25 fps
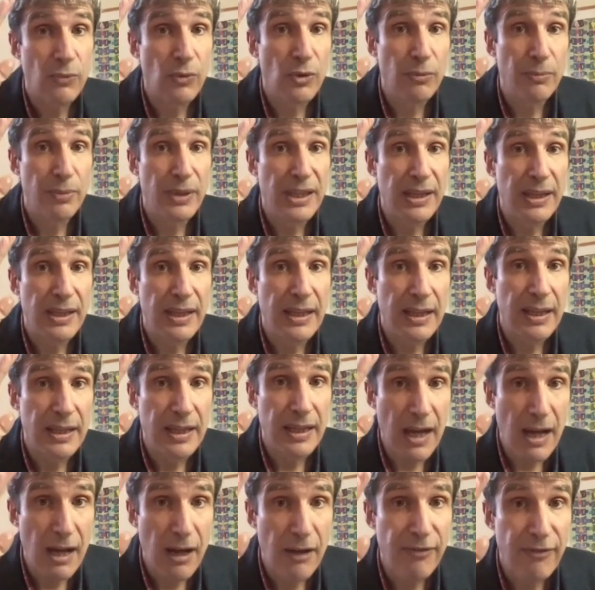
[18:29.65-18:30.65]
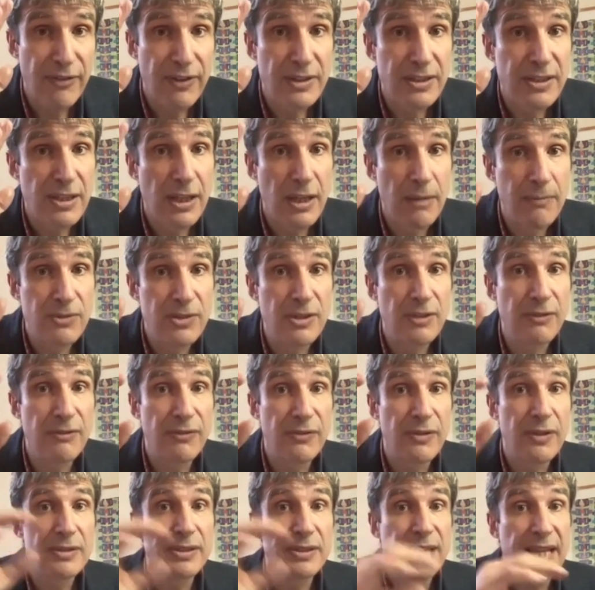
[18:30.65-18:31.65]
will be enough in terms of
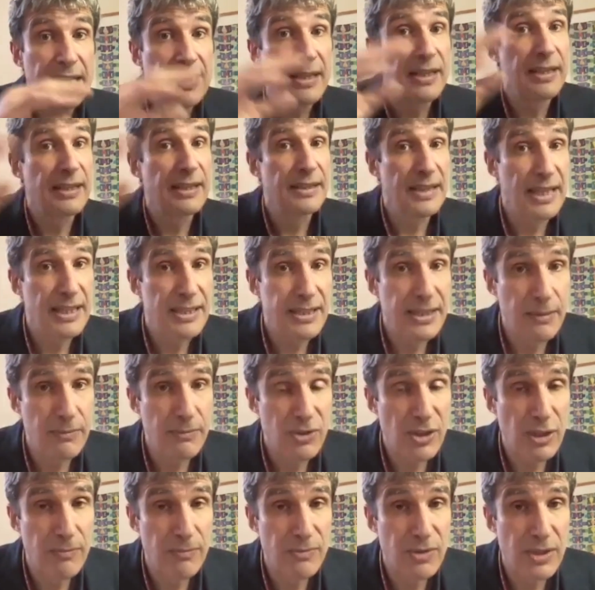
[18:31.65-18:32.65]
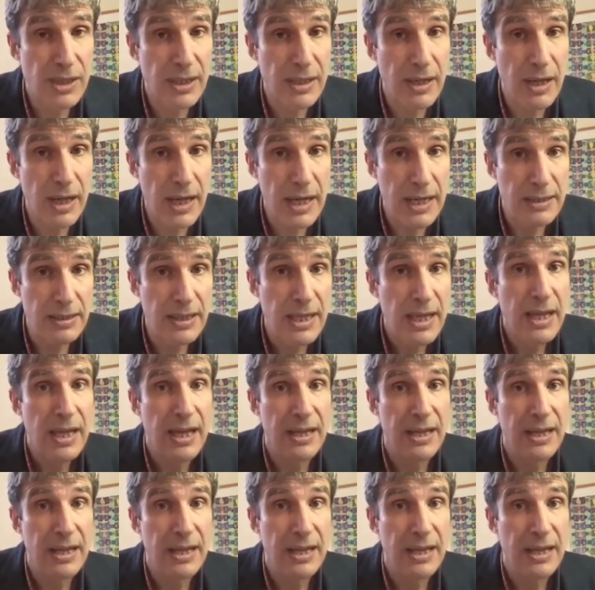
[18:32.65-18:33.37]
settling their symptoms at night